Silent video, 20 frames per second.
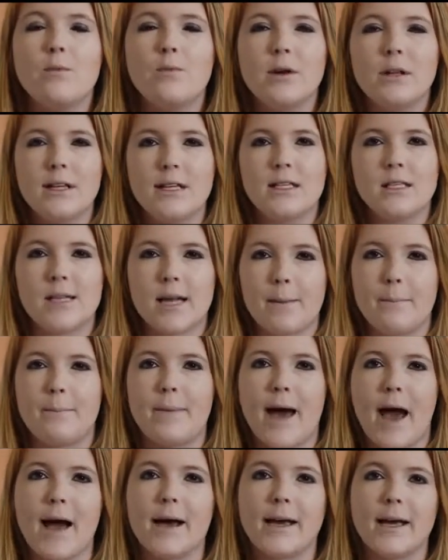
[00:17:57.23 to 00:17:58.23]
really step
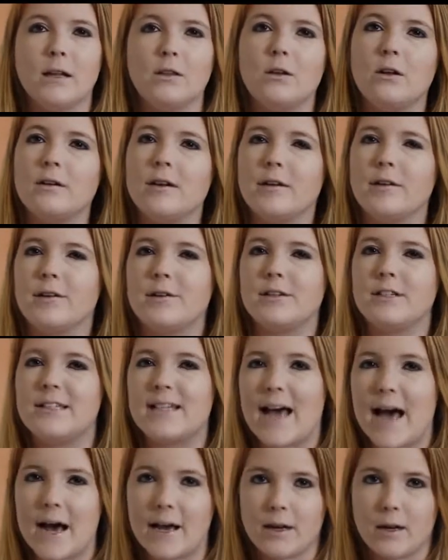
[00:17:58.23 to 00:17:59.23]
back and look at your
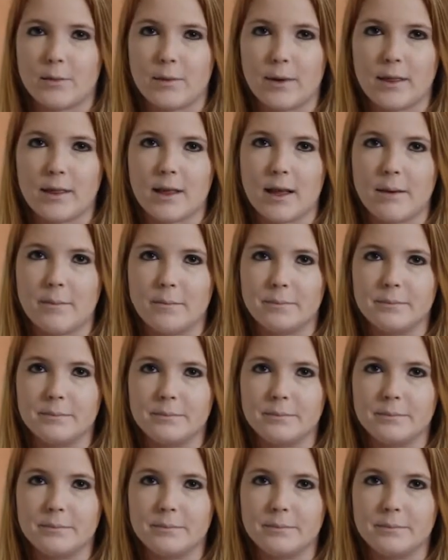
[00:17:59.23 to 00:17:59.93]
data with them.